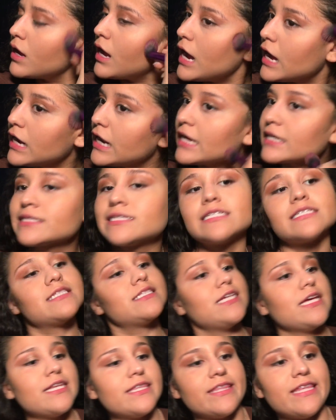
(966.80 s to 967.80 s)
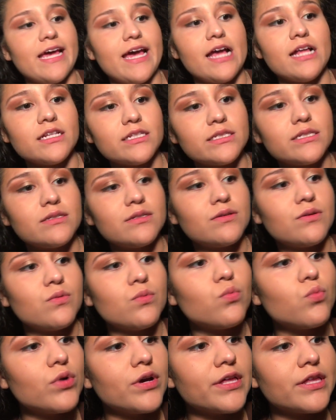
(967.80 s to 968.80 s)
I like to set that
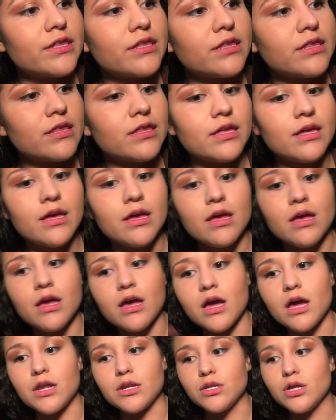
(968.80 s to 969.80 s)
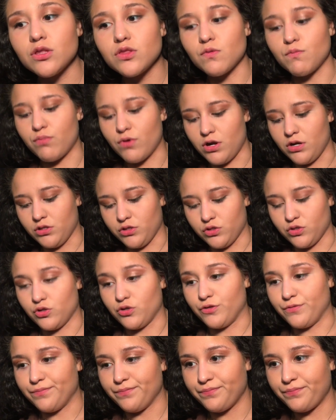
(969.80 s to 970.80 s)
with another
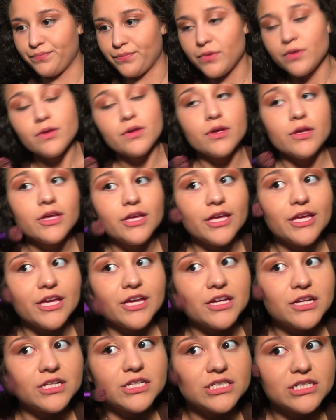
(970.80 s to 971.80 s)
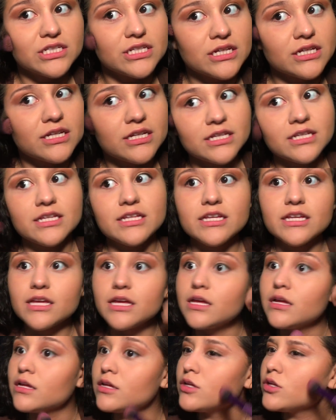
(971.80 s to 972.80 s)
bronzer. And
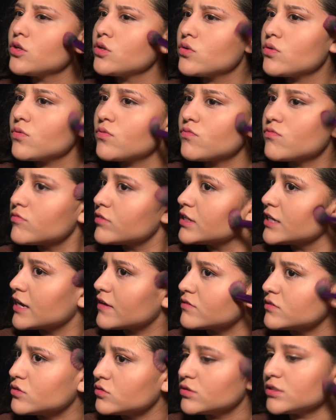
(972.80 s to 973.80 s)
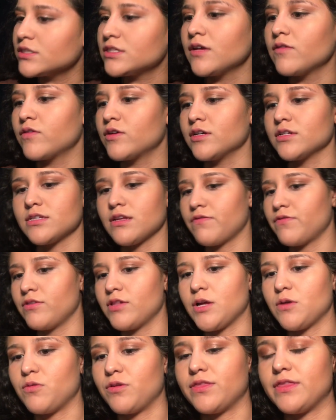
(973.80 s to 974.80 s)
you don't really have to do this stuff because I feel
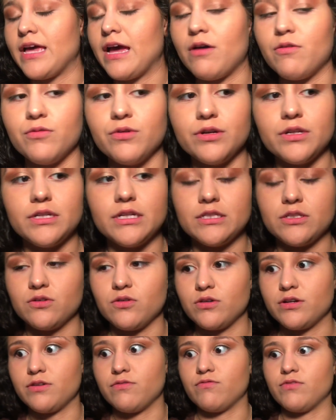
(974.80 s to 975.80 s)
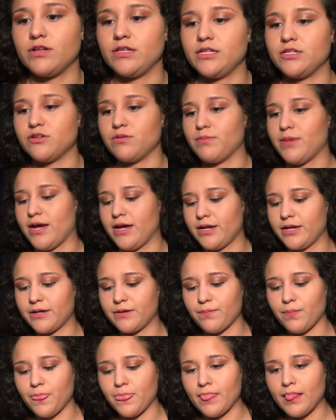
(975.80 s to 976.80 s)
like with that one, that's already really dramatic.
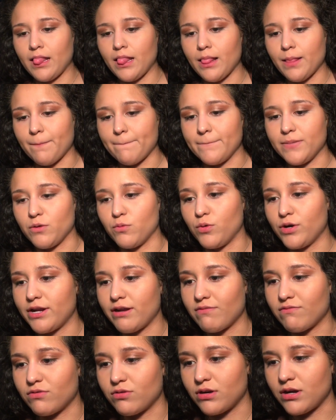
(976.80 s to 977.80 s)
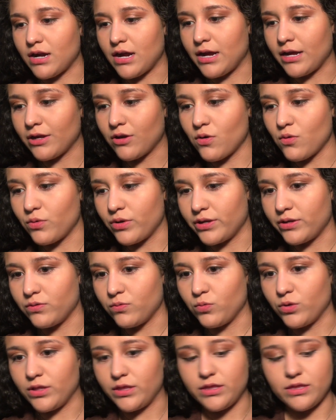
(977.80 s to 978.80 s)
But whatever, I go
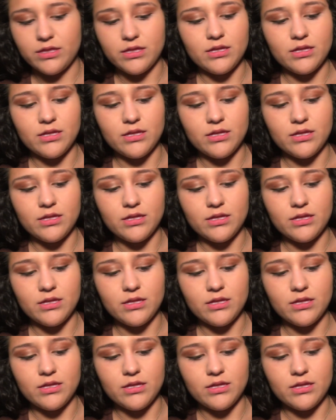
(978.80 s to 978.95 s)
in with